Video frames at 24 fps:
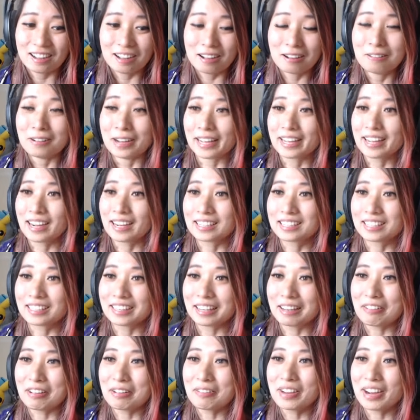Oh my gosh, you're
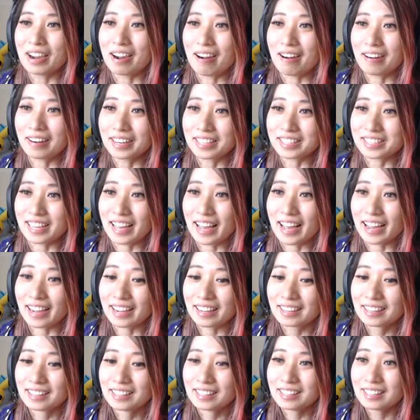giving me a heart attack.
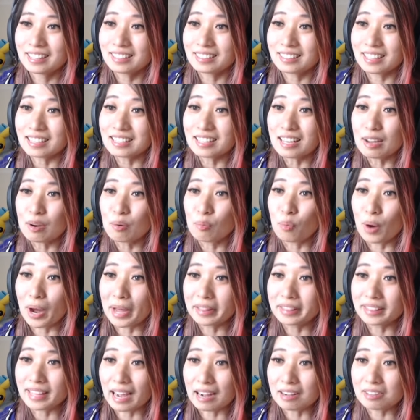That's like
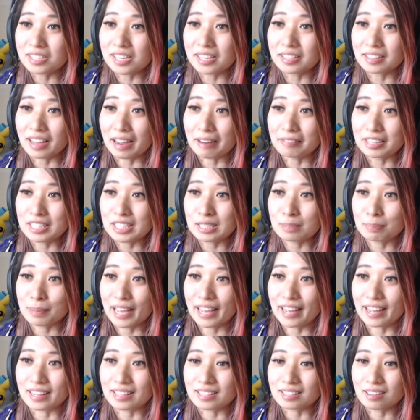1,000 diamonds
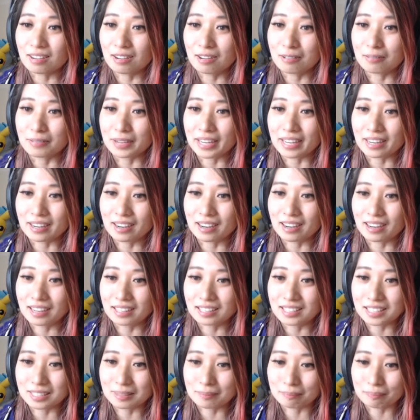spent. Oh my
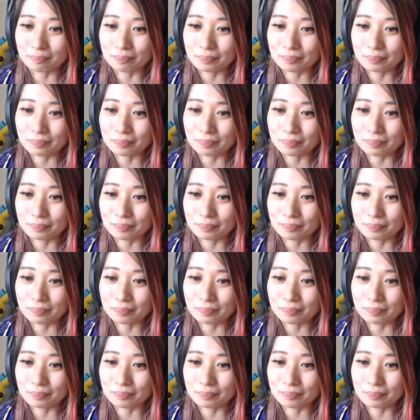gosh.